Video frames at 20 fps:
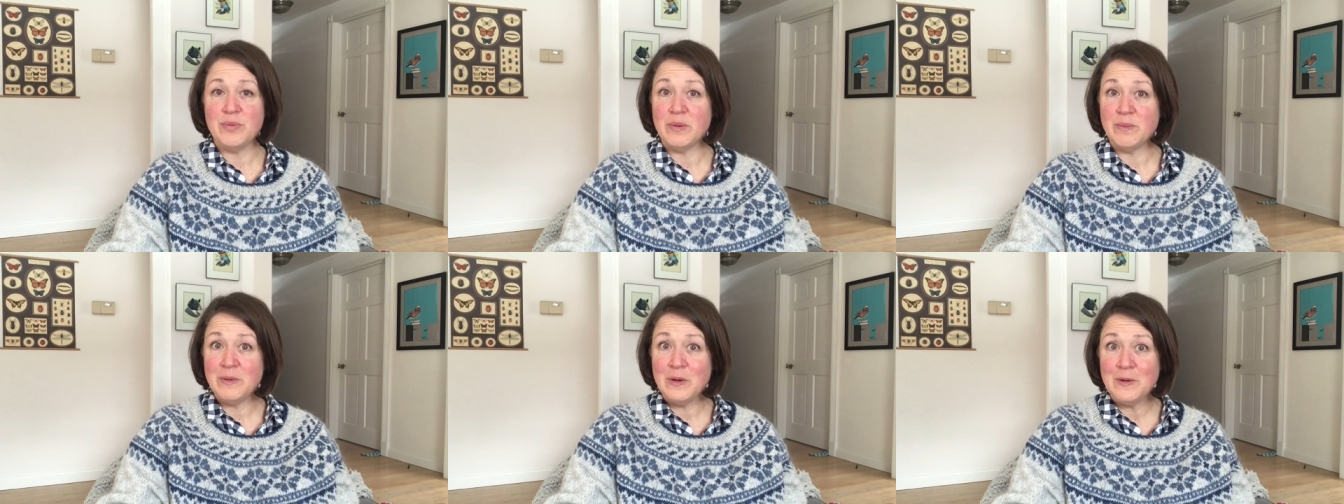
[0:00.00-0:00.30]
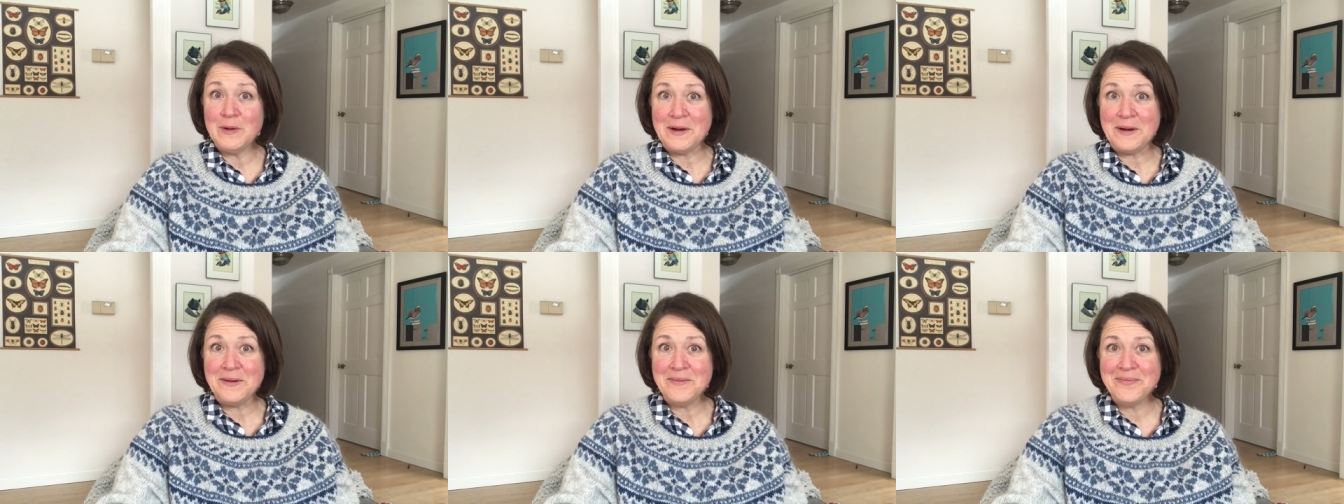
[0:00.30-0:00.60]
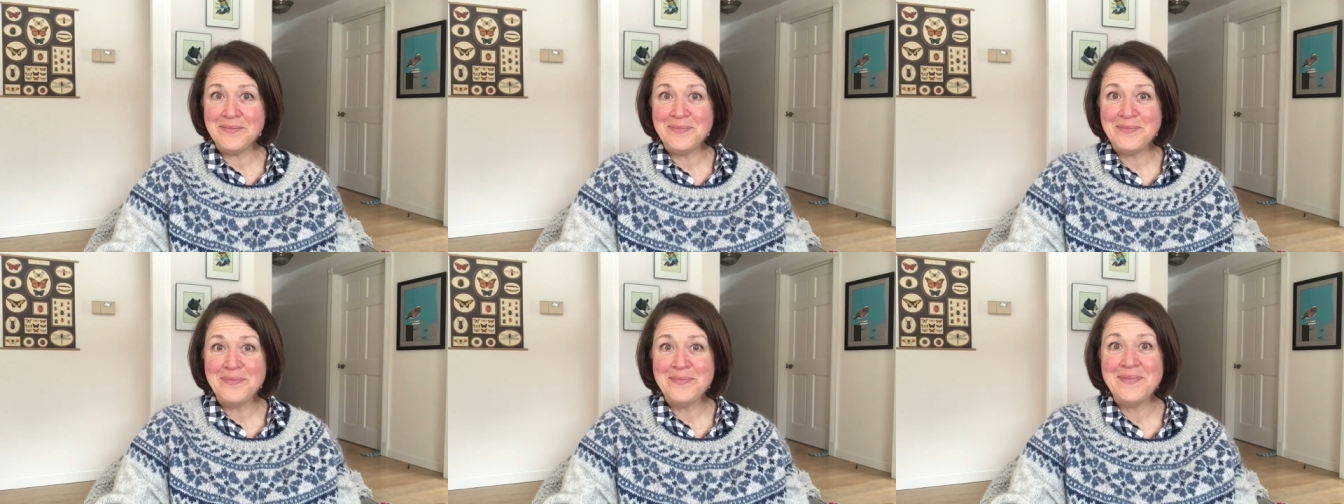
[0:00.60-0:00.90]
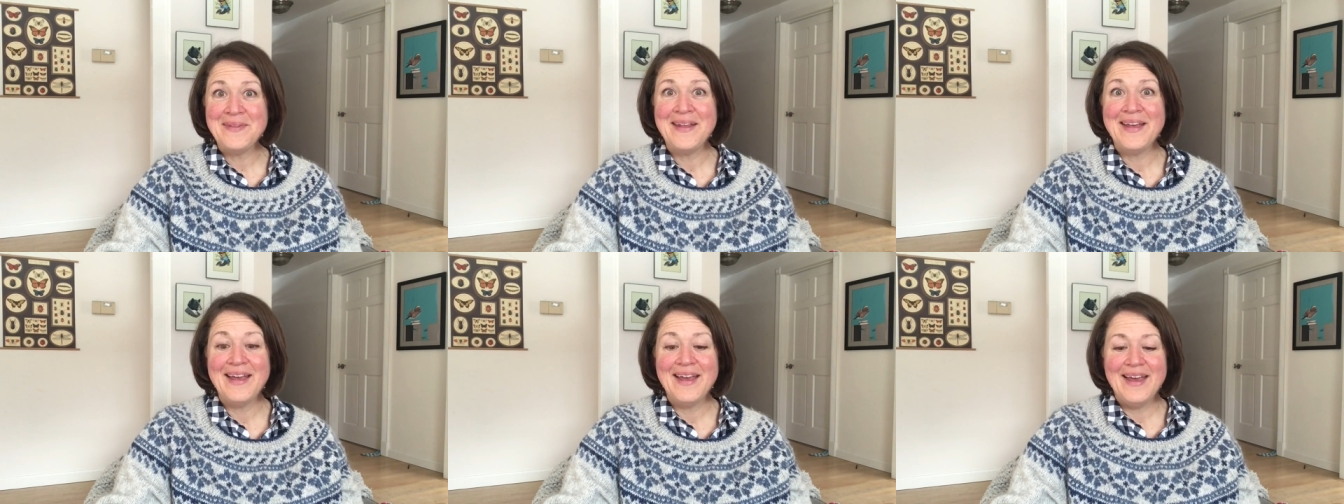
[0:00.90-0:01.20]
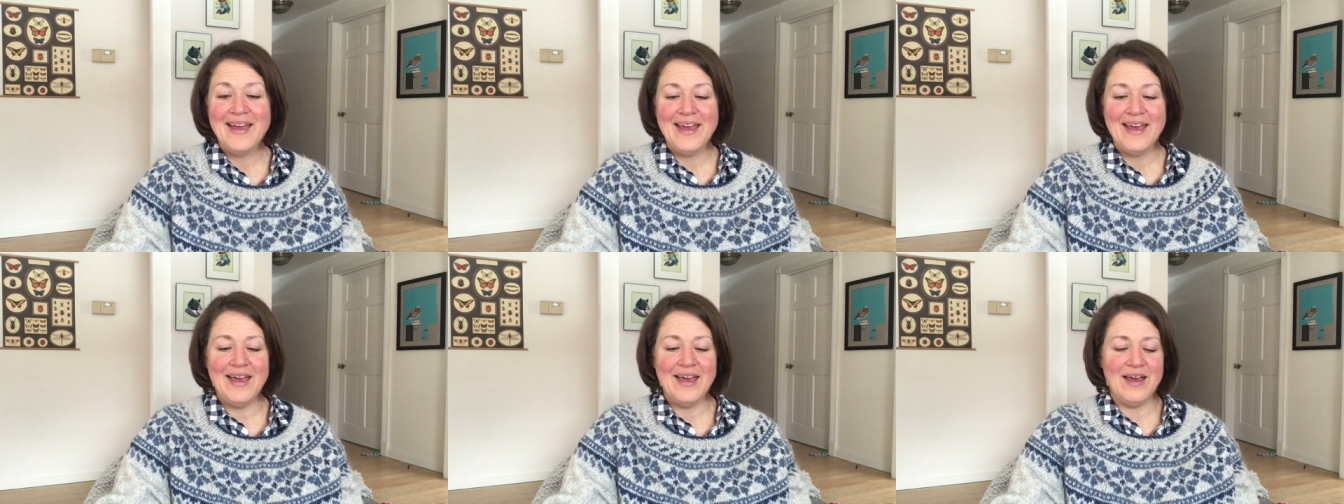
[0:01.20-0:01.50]
Bermuda.
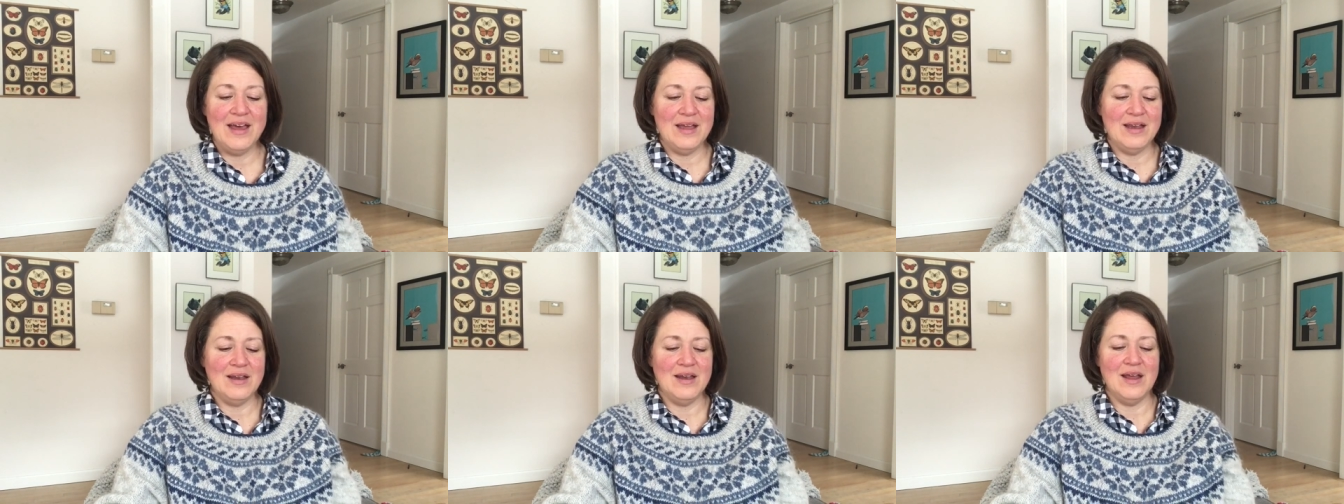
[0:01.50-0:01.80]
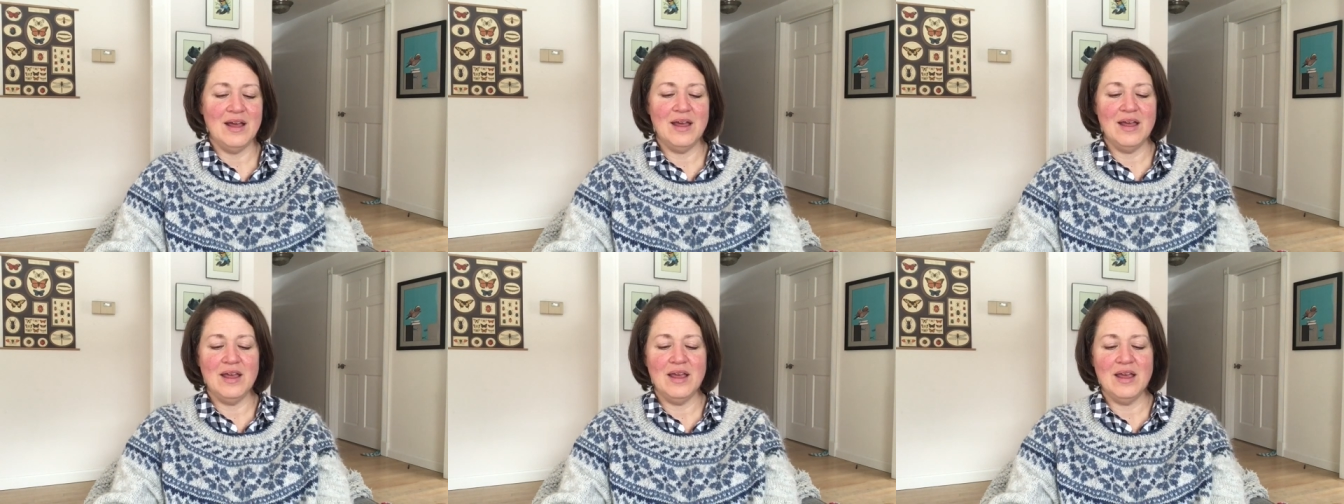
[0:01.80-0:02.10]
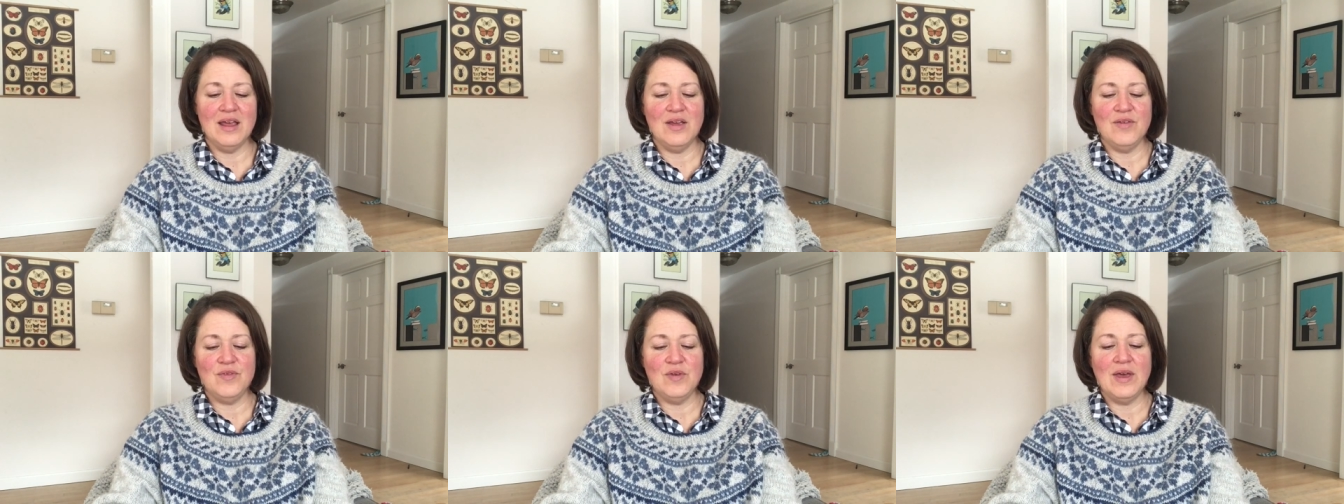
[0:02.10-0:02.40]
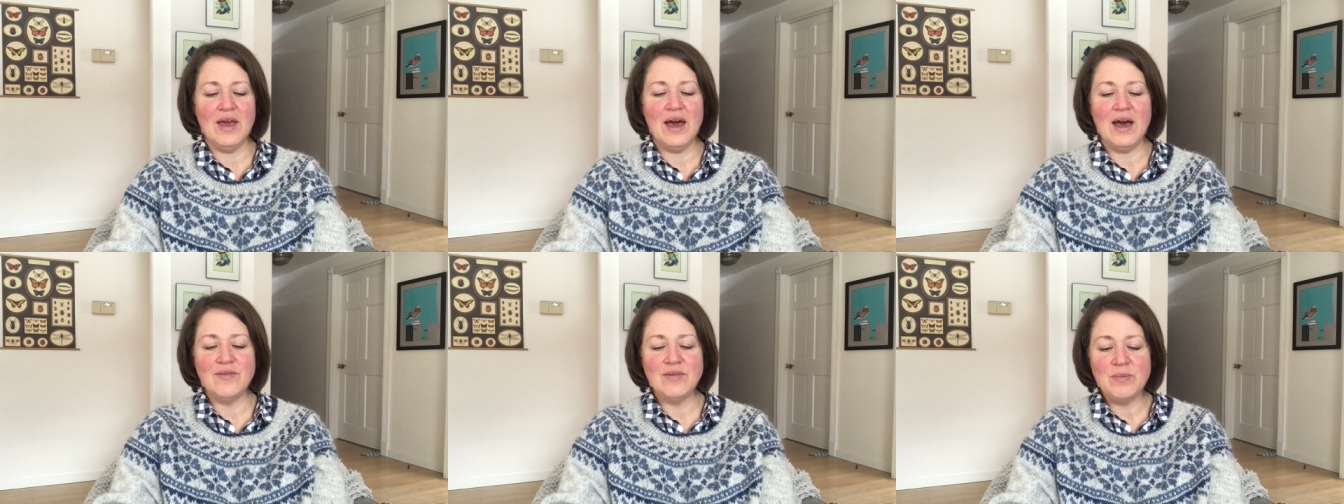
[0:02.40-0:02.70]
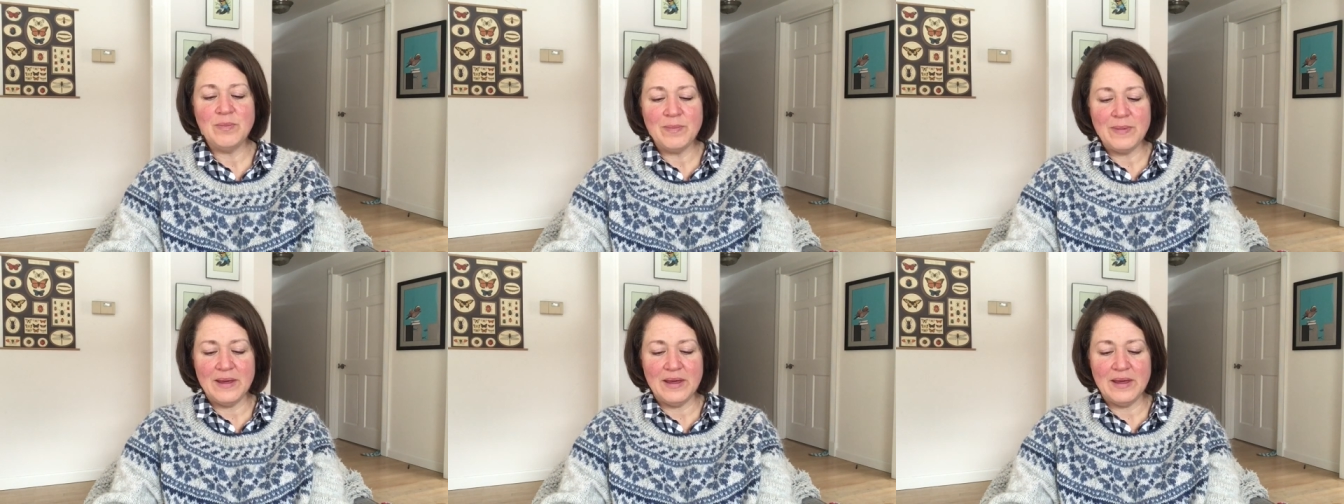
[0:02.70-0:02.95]
And if you haven't